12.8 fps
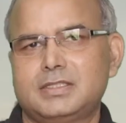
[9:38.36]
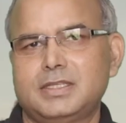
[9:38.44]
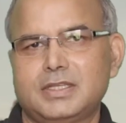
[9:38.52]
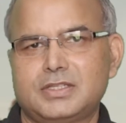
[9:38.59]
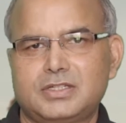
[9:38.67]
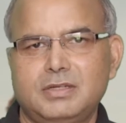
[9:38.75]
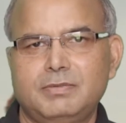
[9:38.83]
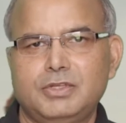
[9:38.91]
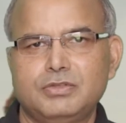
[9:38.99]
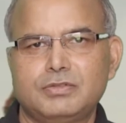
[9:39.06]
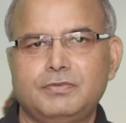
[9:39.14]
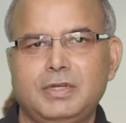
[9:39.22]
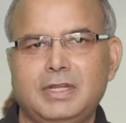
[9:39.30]
extremely
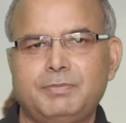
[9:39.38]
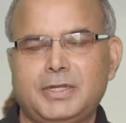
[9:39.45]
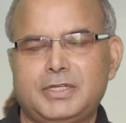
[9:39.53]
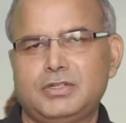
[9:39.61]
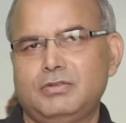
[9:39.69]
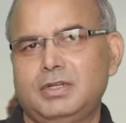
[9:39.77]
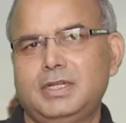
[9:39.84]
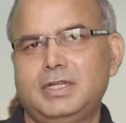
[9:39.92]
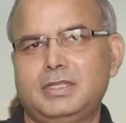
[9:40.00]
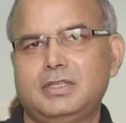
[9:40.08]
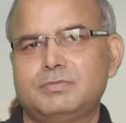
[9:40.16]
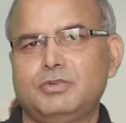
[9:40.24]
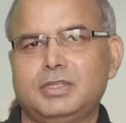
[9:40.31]
useful, and particularly in
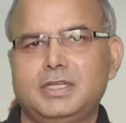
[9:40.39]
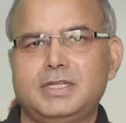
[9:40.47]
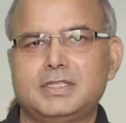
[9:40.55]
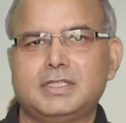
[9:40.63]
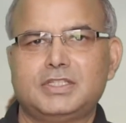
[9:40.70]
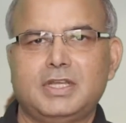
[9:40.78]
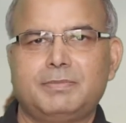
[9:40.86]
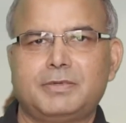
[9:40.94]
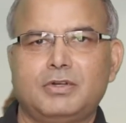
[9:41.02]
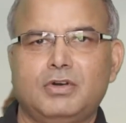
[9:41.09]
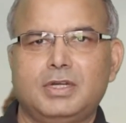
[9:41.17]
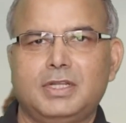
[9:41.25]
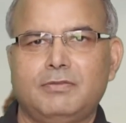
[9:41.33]
this book there is a chapter
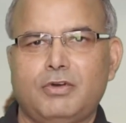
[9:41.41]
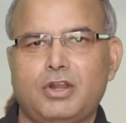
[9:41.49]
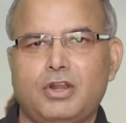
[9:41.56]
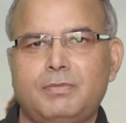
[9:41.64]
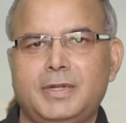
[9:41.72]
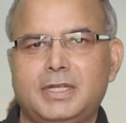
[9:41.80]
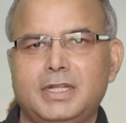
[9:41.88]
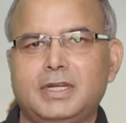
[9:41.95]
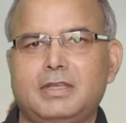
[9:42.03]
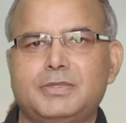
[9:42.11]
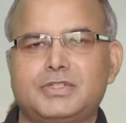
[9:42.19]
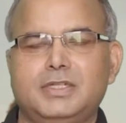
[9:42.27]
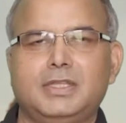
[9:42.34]
on environmental
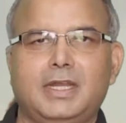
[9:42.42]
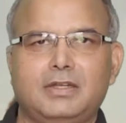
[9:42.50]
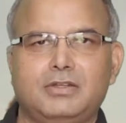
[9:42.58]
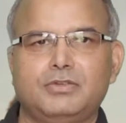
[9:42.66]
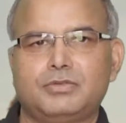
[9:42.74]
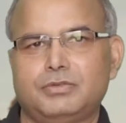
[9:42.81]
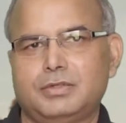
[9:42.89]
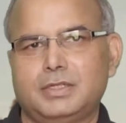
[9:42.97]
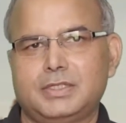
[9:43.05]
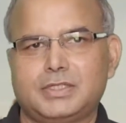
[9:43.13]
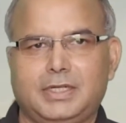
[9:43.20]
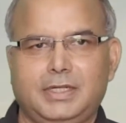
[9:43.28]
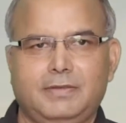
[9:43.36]
chemistry that you should
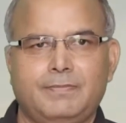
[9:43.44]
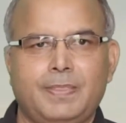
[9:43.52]
study.